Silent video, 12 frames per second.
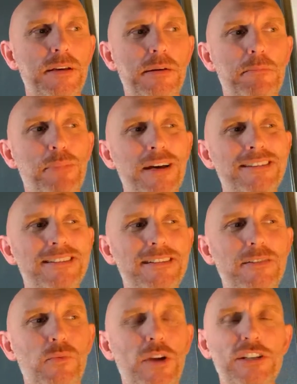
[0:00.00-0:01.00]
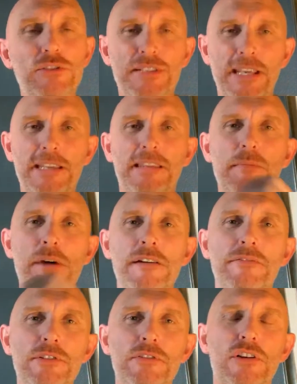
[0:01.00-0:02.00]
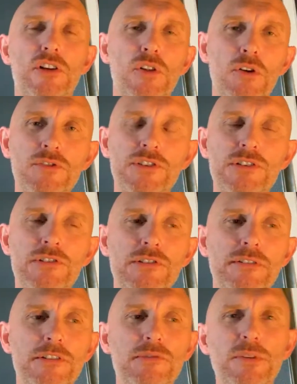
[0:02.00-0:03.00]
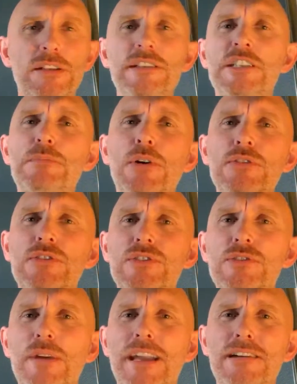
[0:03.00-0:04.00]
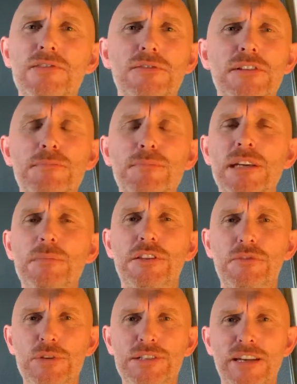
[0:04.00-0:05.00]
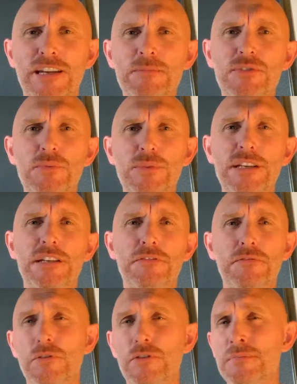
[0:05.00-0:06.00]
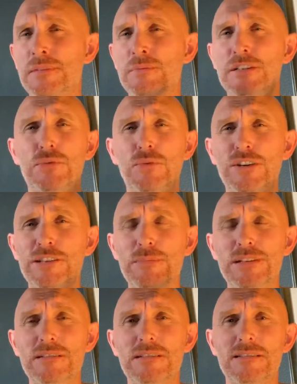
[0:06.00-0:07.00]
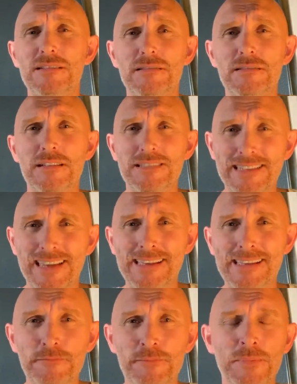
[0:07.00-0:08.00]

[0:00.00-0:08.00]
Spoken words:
But when you take them out of their enclosure, you're really supposed to handle them maybe 3 times a week for maybe 20 minutes a day.